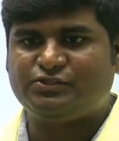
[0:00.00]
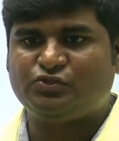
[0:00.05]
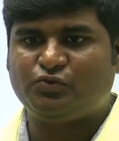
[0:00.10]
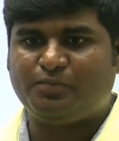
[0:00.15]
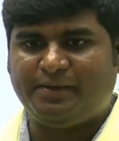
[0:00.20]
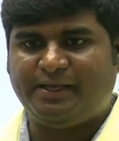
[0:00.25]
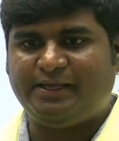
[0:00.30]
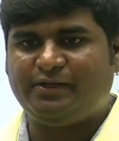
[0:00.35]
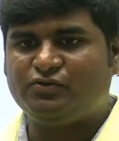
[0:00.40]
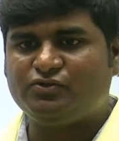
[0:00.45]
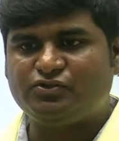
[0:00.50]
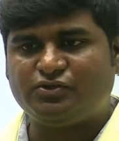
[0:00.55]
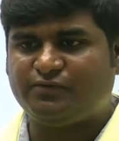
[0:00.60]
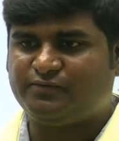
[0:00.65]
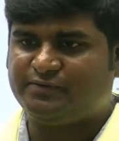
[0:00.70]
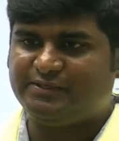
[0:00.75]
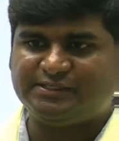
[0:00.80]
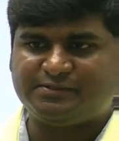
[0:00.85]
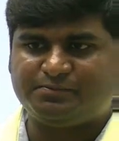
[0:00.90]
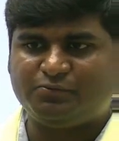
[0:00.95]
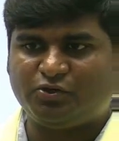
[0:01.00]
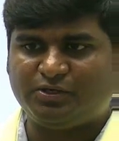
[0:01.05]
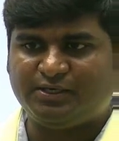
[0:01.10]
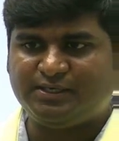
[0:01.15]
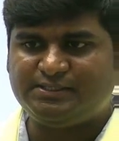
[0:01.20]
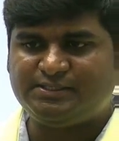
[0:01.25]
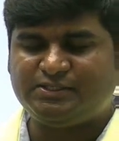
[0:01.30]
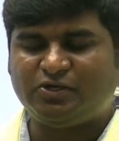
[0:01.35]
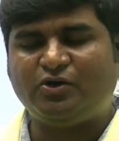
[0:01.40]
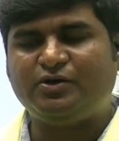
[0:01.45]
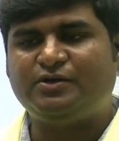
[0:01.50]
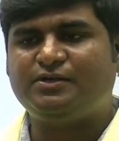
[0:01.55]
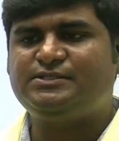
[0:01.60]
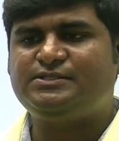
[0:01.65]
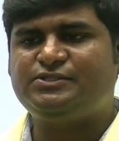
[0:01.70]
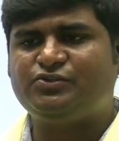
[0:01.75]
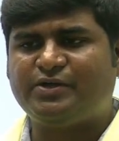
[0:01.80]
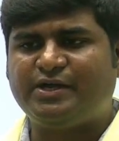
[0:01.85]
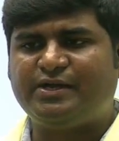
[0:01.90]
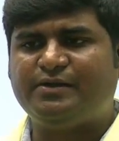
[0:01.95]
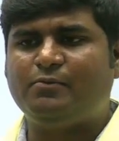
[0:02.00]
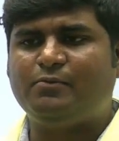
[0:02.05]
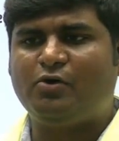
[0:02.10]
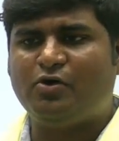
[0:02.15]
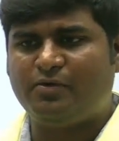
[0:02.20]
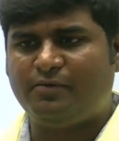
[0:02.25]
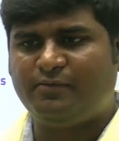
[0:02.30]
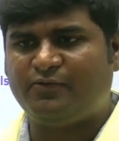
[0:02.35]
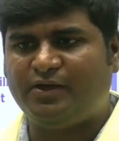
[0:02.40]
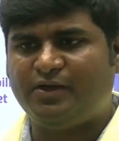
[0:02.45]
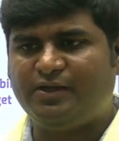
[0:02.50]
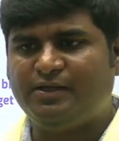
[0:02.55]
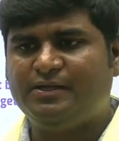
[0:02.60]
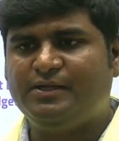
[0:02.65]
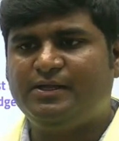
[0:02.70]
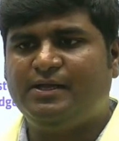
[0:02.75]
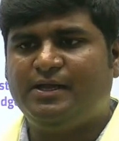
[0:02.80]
so make use of this book list, or else you can modify